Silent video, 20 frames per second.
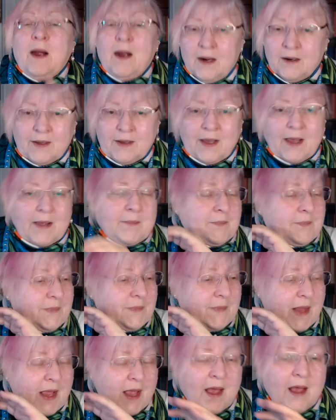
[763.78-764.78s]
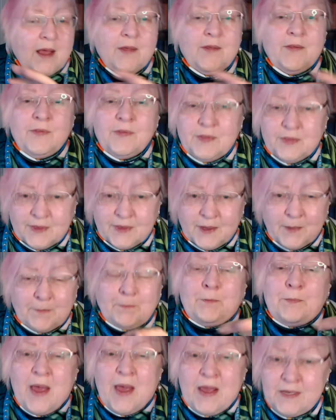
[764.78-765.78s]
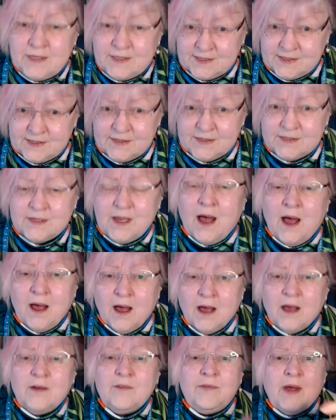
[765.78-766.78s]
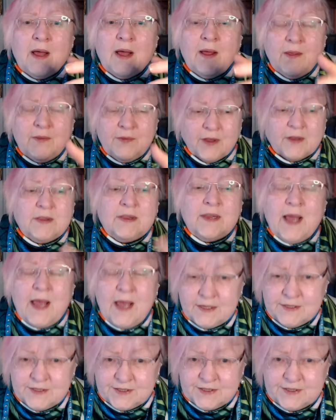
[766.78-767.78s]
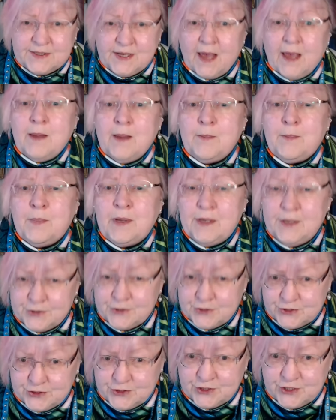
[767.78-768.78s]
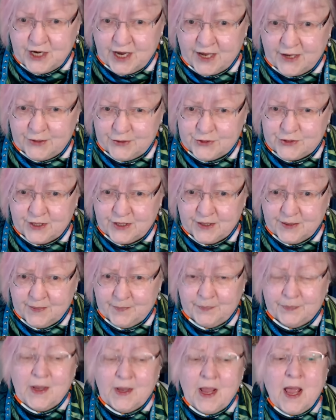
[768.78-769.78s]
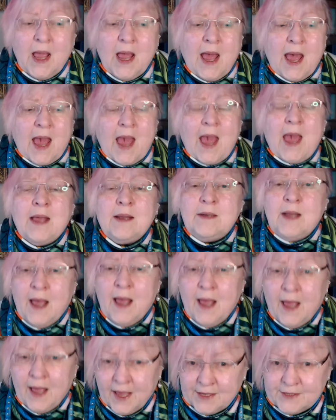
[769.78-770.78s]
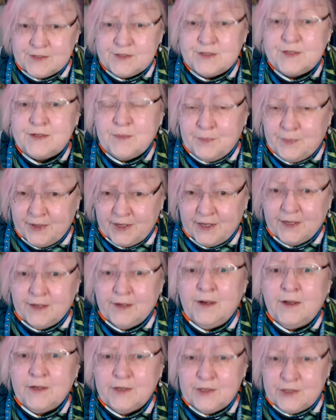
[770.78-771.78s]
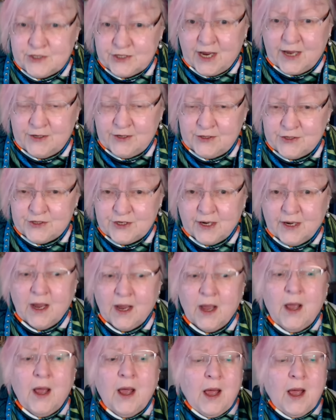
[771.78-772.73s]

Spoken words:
Okay. The basis of the landscape is changing. And has been changing.